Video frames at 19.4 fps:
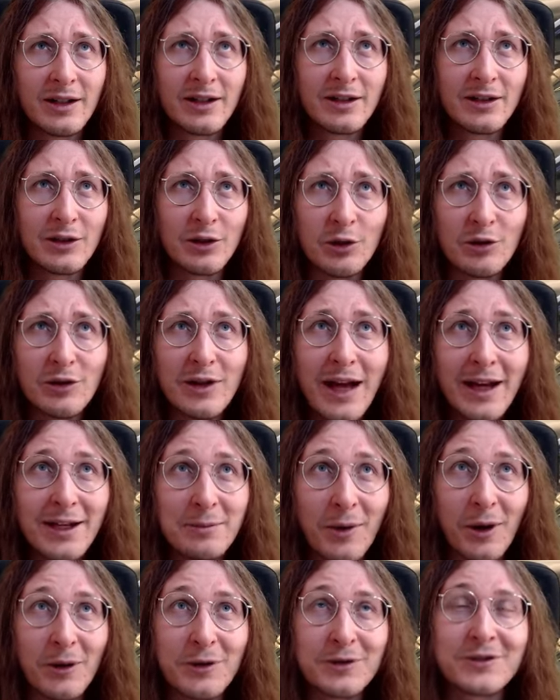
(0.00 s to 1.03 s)

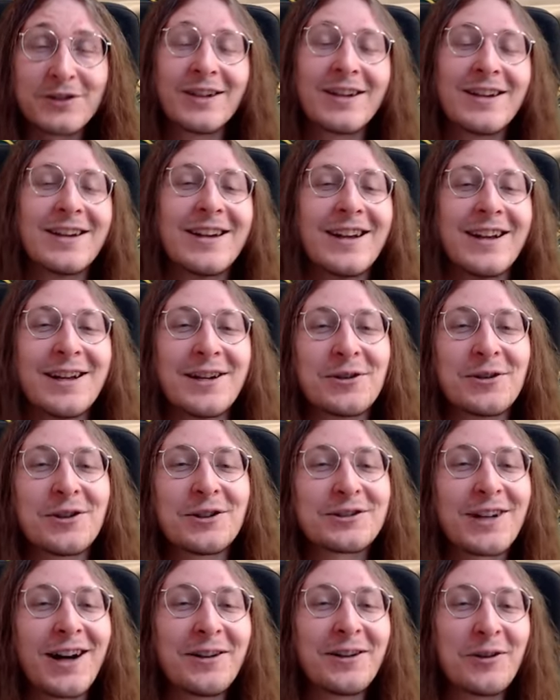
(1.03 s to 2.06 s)
unanimous,
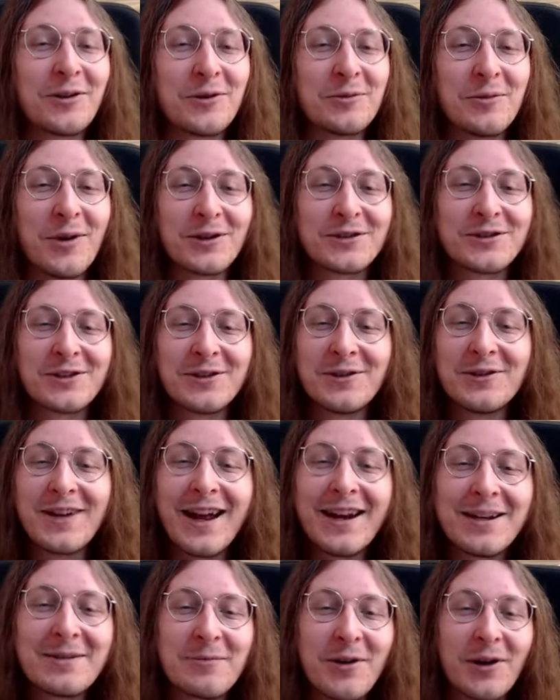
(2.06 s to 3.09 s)
not anonymous,
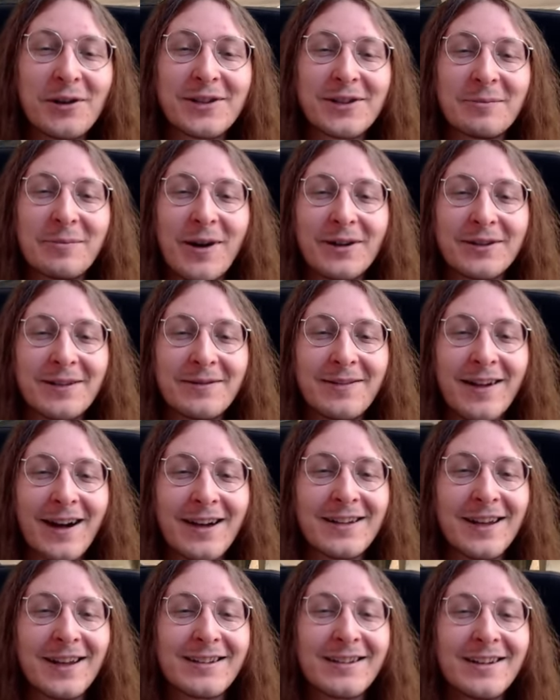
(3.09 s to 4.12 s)
unanimous about the
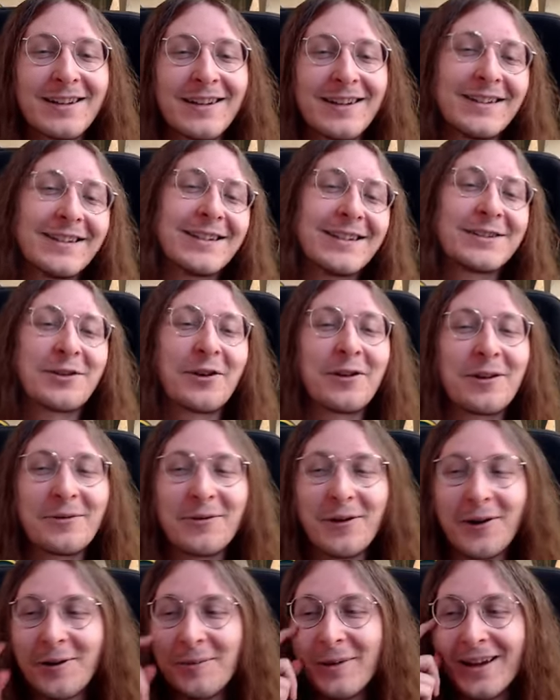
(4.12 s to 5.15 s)
fact that, sorry
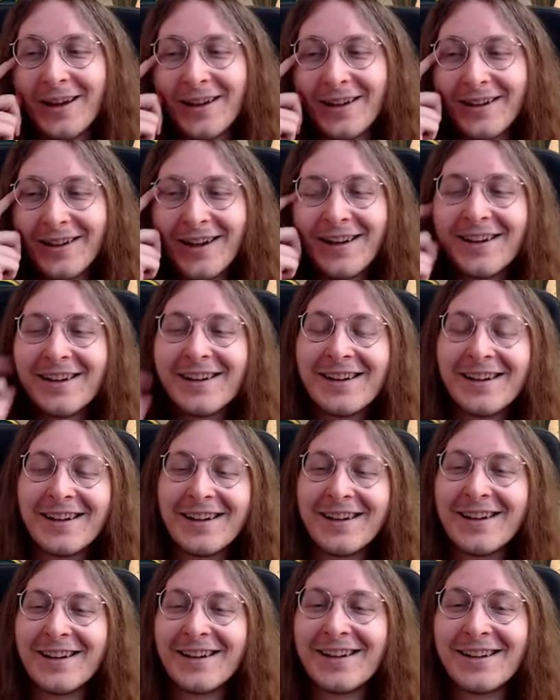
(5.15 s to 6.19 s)
for being
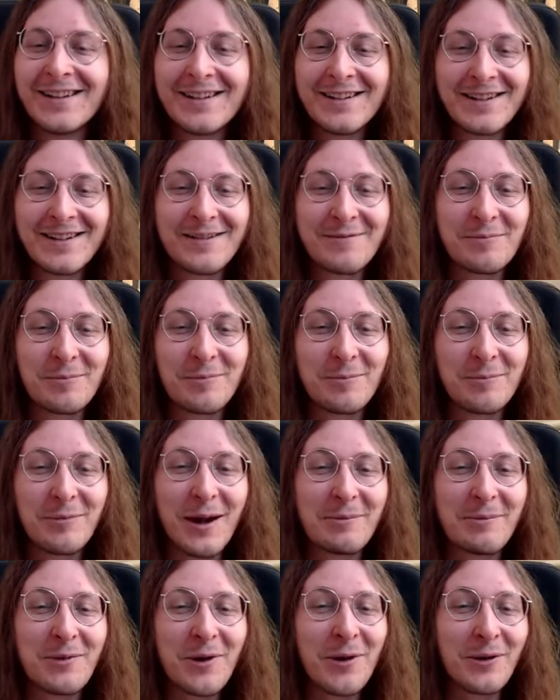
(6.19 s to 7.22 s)
my
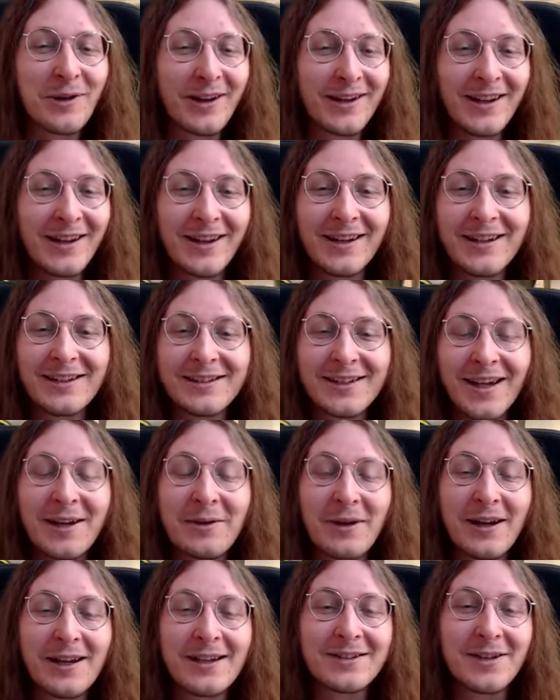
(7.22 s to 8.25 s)
broken English,
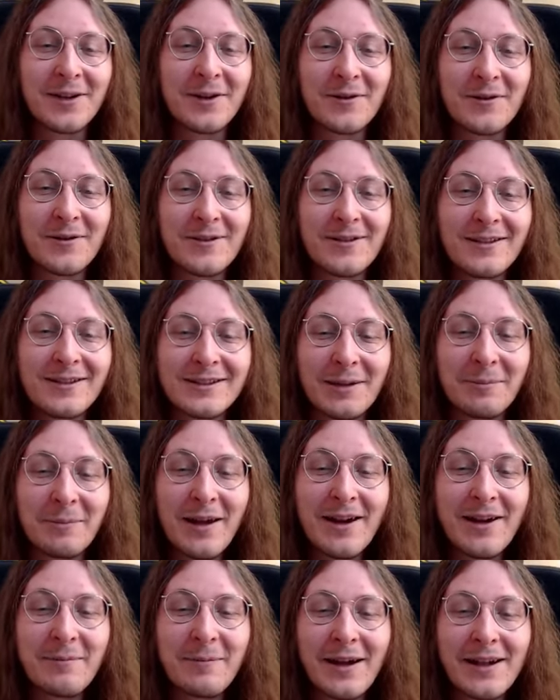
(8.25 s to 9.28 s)
anyway, so the
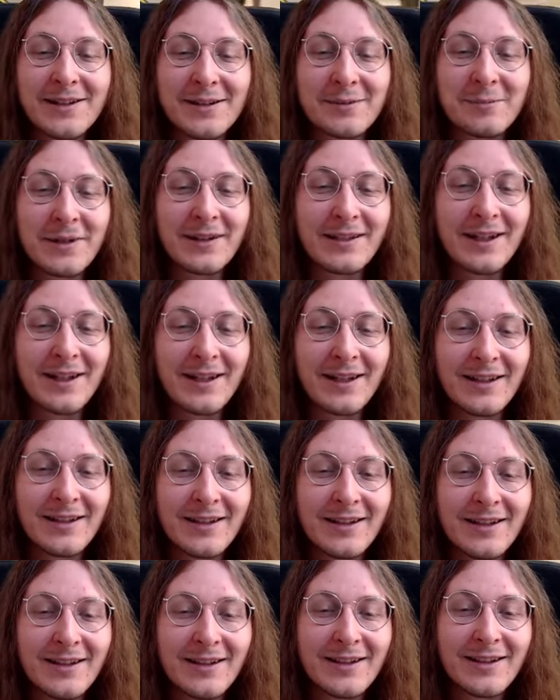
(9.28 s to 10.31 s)
player base is pretty
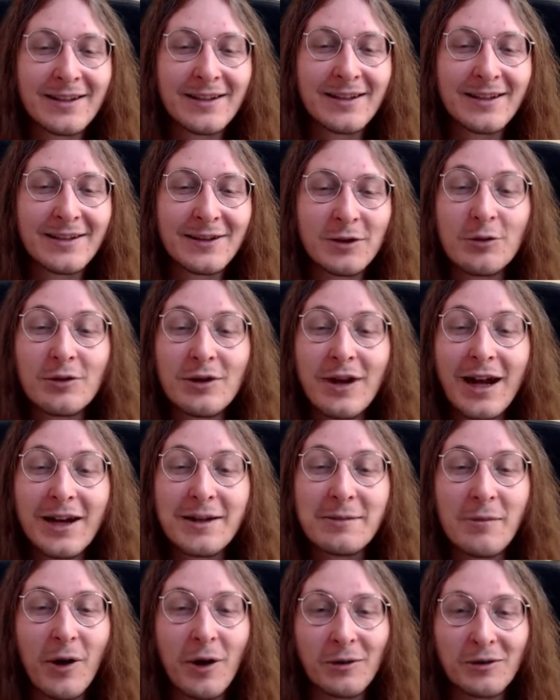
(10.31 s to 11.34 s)

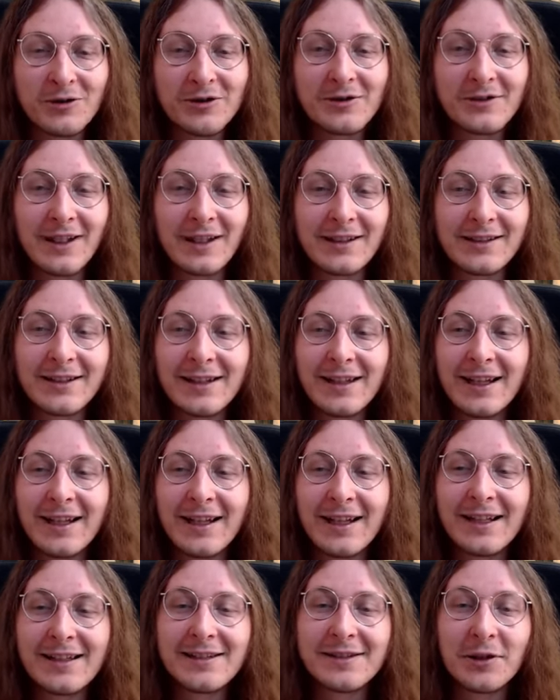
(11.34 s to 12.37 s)
unanimous that
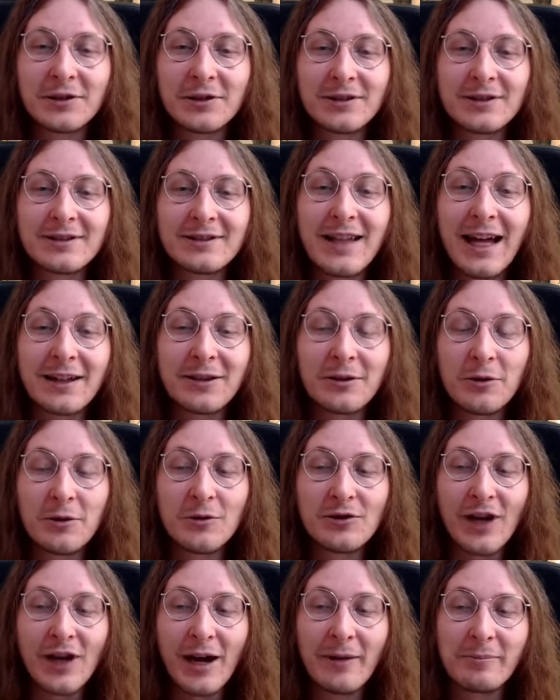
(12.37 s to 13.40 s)
it's not that good
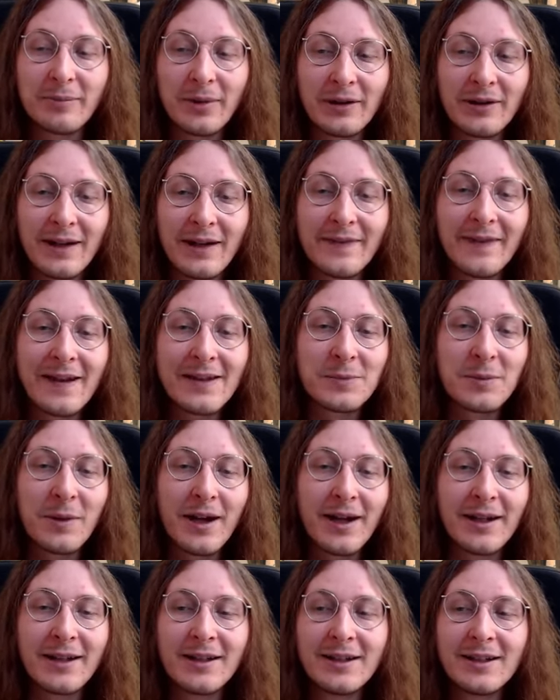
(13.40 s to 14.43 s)
champion, and that's why